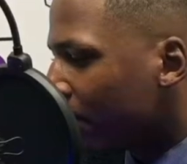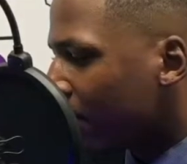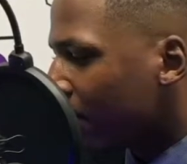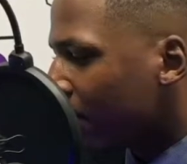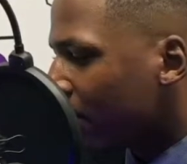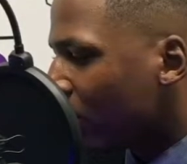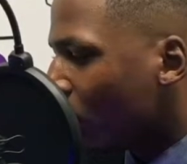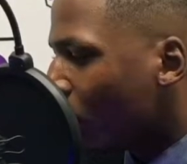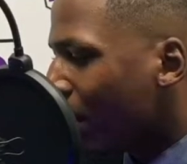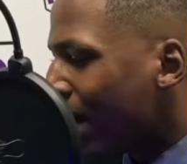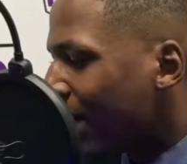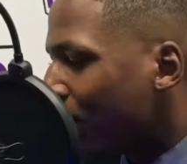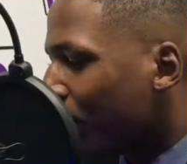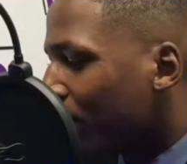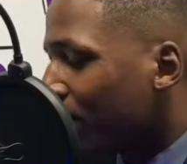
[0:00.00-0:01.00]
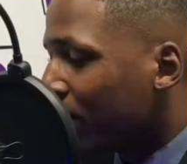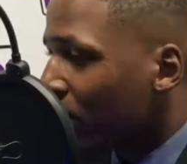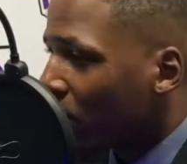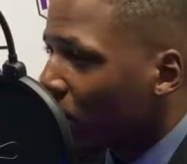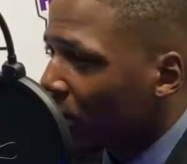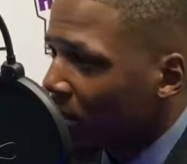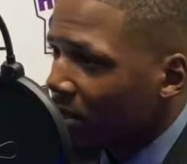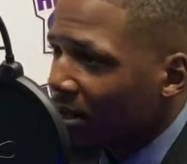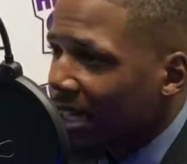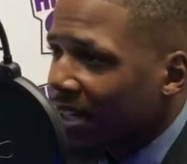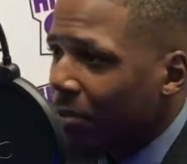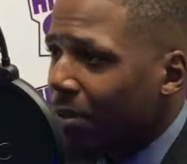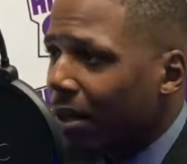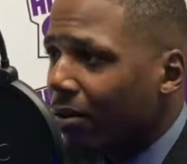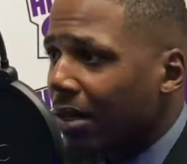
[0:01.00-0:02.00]
nobody really told us a lot
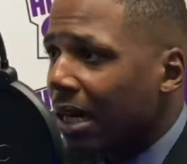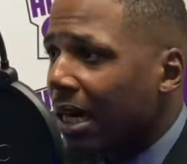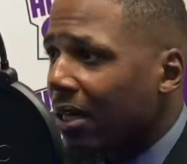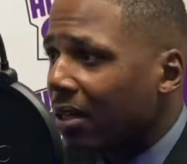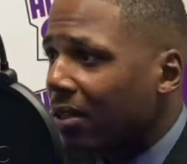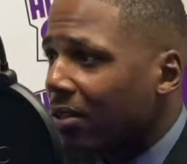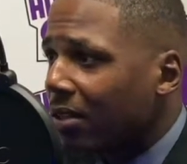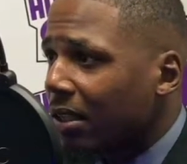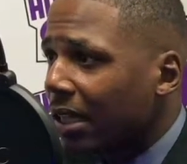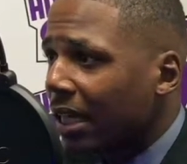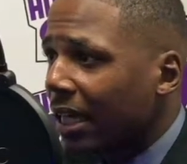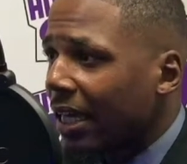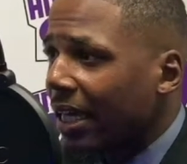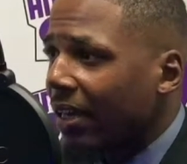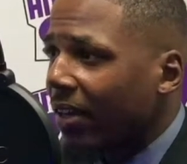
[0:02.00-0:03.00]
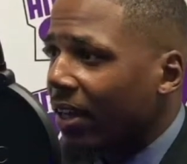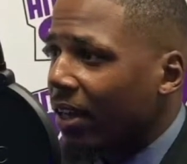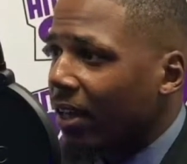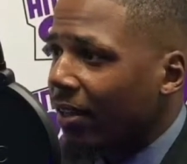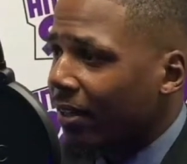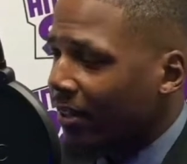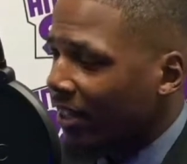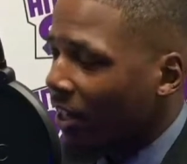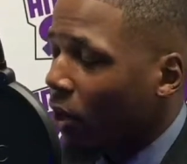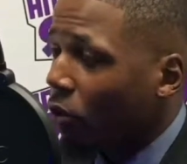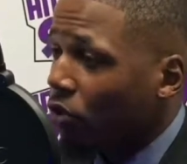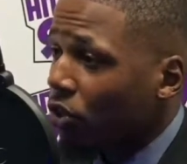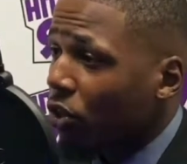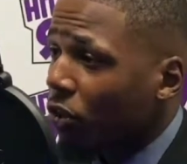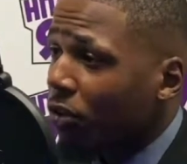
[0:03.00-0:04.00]
about college, the
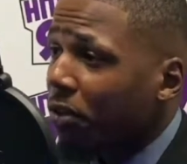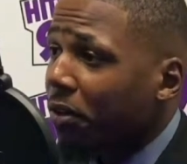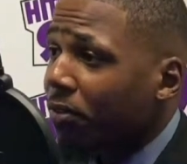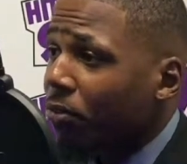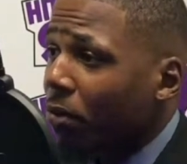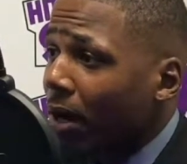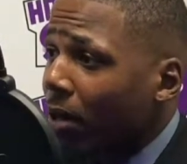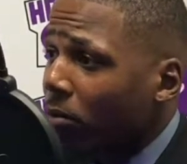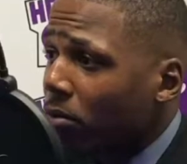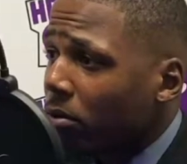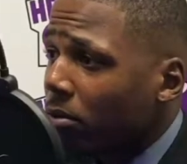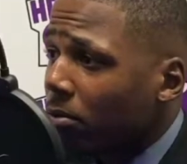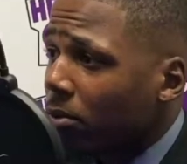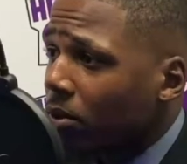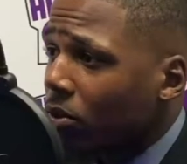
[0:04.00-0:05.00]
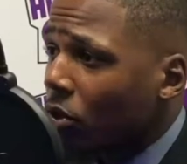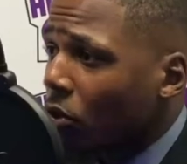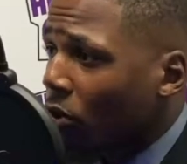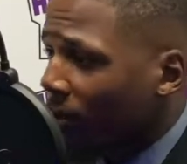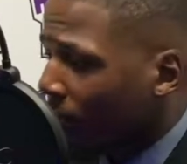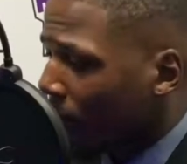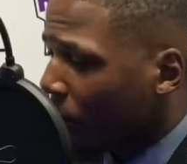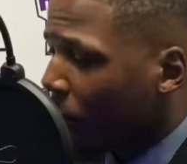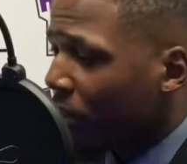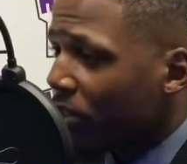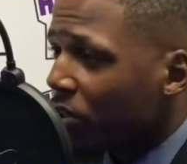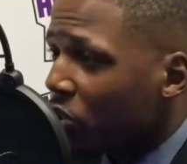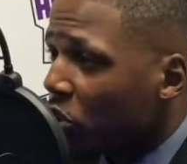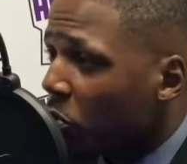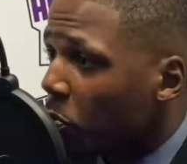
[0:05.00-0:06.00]
alternative routes. So if it
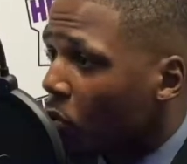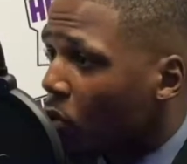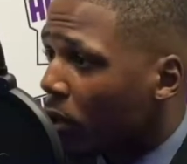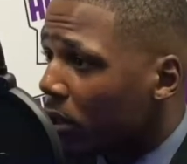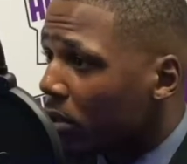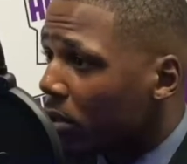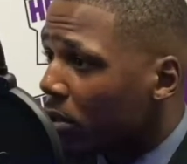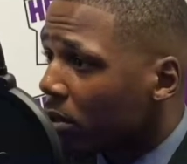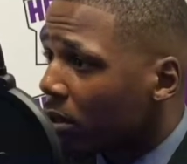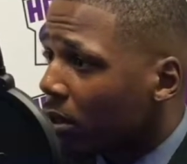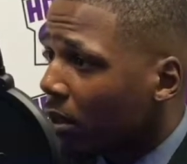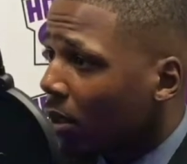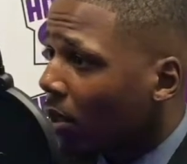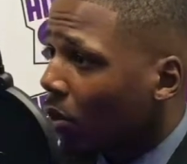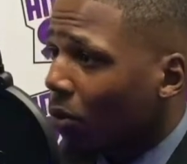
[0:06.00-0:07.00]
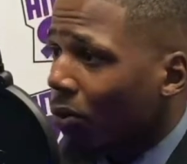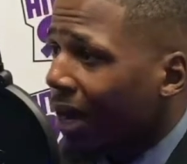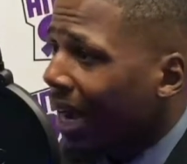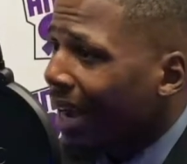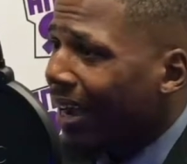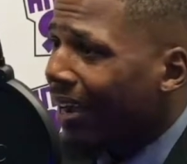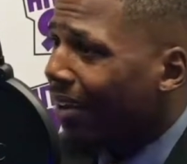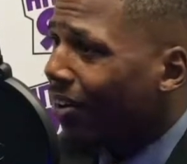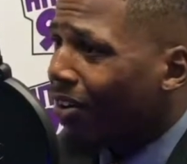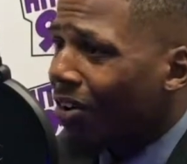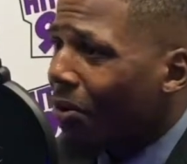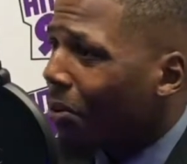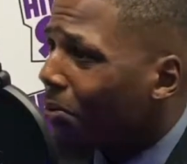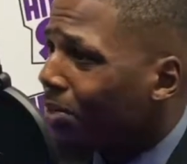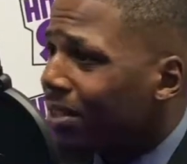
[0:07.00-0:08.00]
wasn't sports
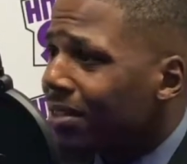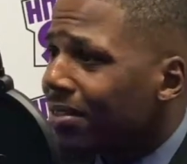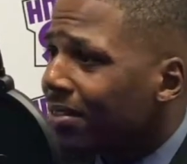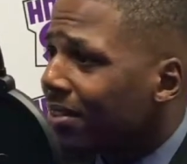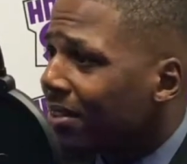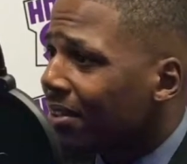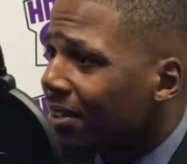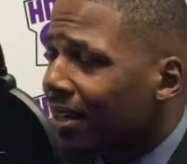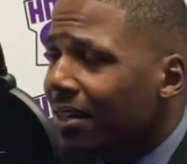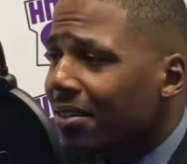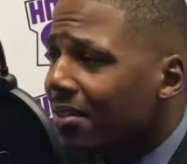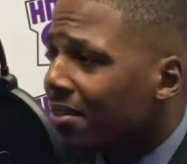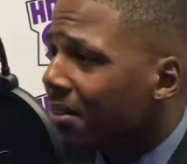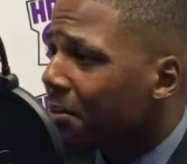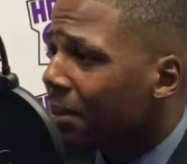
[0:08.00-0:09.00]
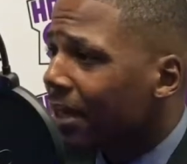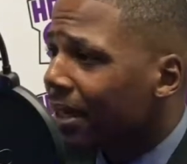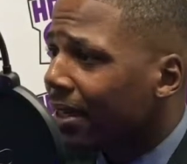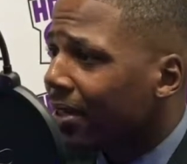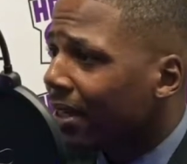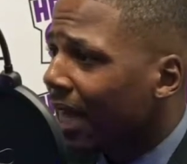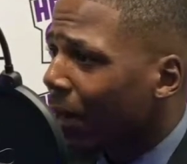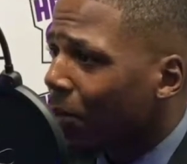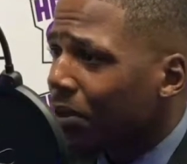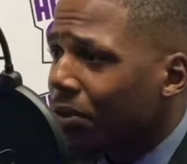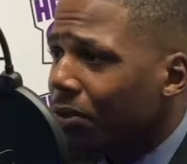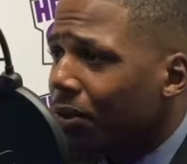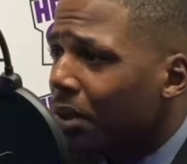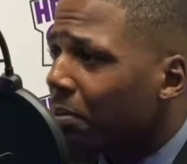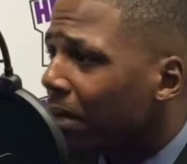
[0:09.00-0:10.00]
or ROTC, honestly, man, I went to
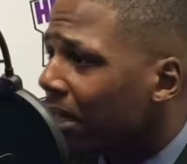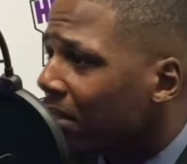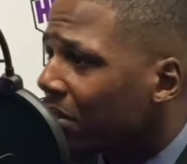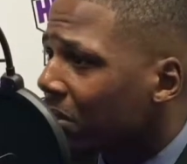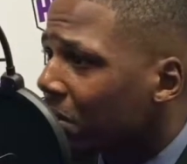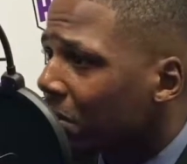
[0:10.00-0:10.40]
Crim High School.